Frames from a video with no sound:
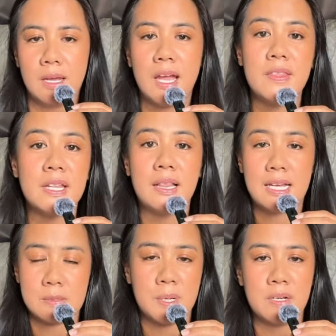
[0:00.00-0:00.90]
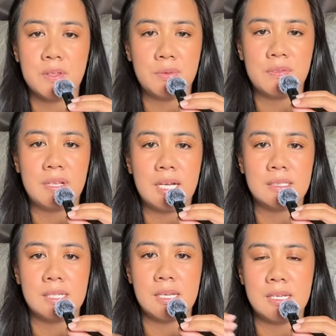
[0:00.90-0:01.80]
And then the last part of the
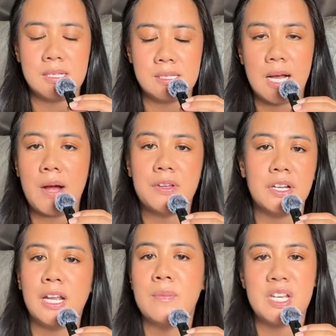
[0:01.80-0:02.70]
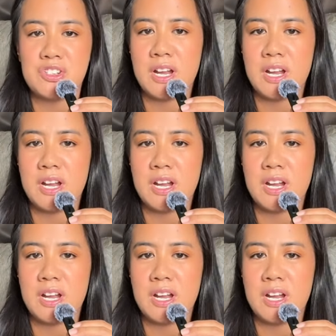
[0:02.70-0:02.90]
reflect is how you're going to measure